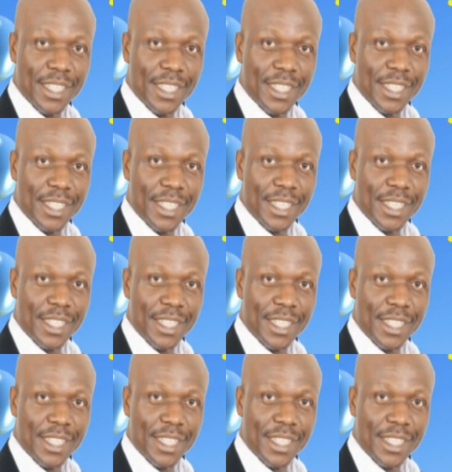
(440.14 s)

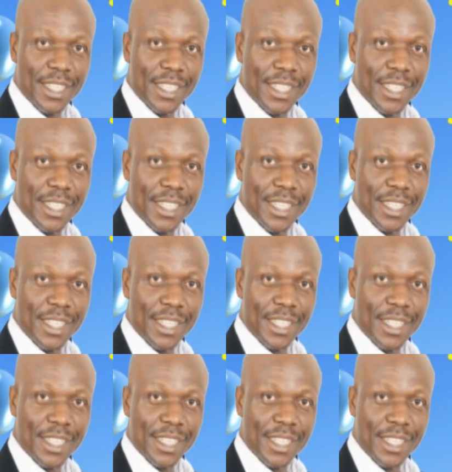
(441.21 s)
(silence)